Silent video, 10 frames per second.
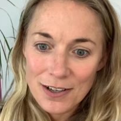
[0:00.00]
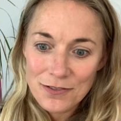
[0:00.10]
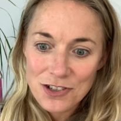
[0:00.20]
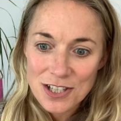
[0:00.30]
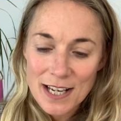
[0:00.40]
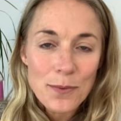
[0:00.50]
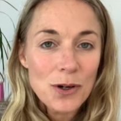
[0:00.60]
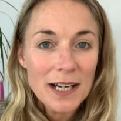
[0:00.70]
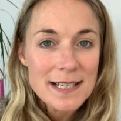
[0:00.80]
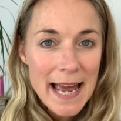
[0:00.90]
of just like
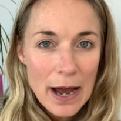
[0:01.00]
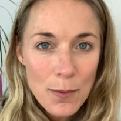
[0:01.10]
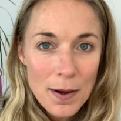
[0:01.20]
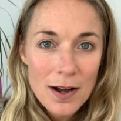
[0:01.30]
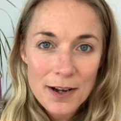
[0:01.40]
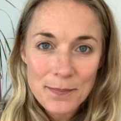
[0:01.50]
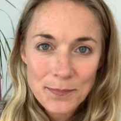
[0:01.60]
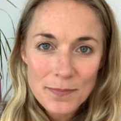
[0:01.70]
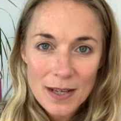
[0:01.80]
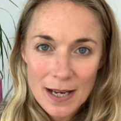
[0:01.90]
wanting to help her
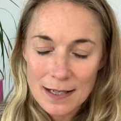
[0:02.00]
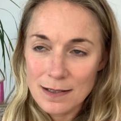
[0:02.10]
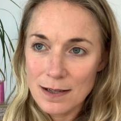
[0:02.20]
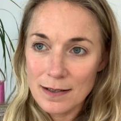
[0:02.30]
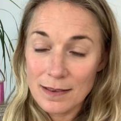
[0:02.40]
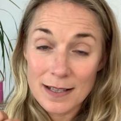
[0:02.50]
and,